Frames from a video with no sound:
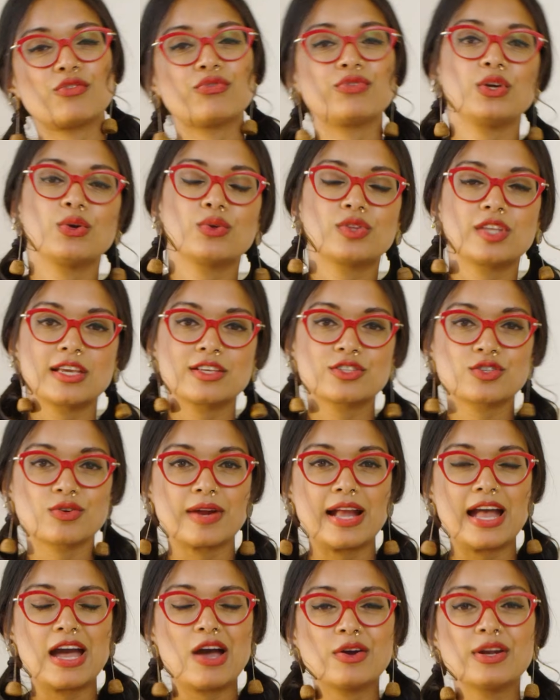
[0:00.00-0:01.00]
a few things
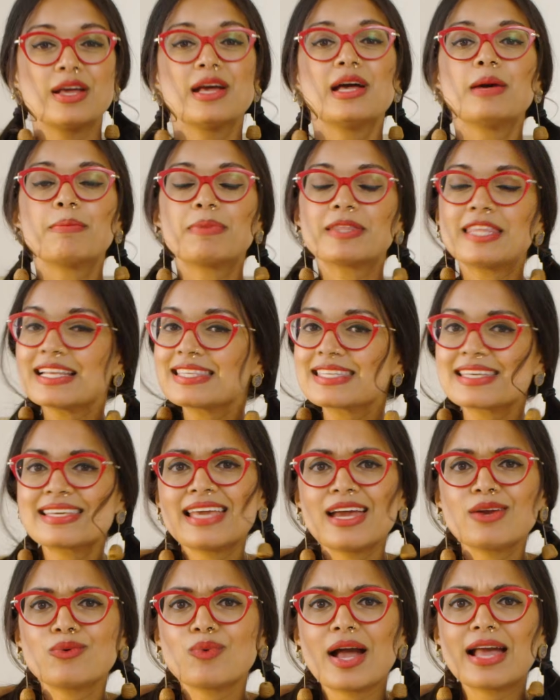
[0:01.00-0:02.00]
around, but that's
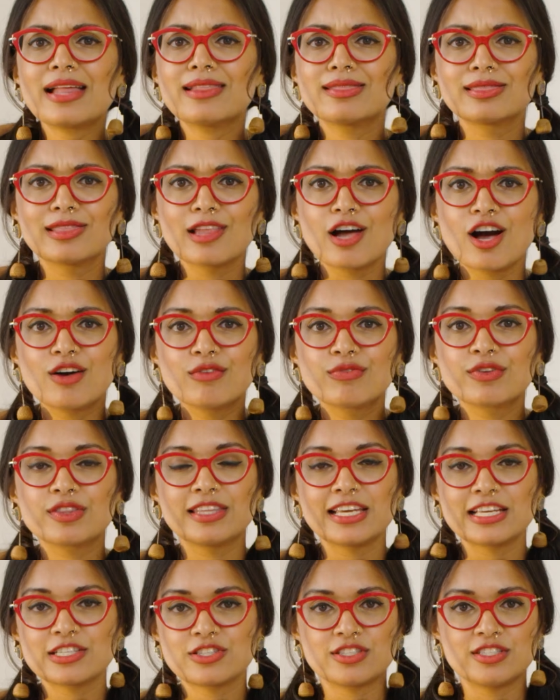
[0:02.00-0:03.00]
again why I love
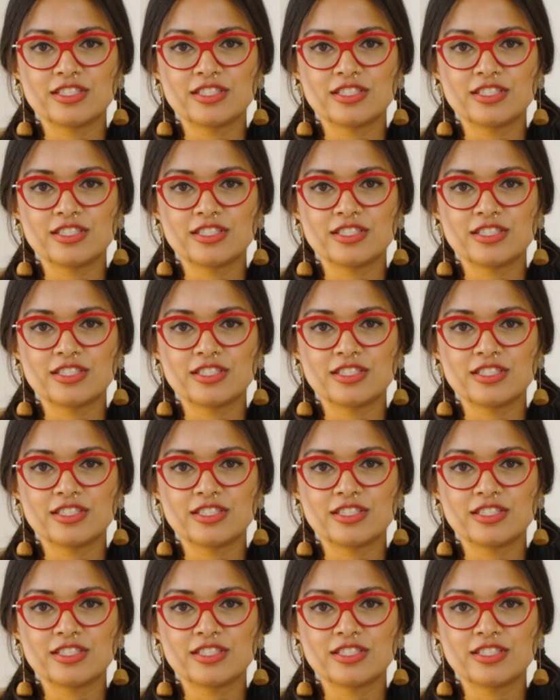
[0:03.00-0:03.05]
this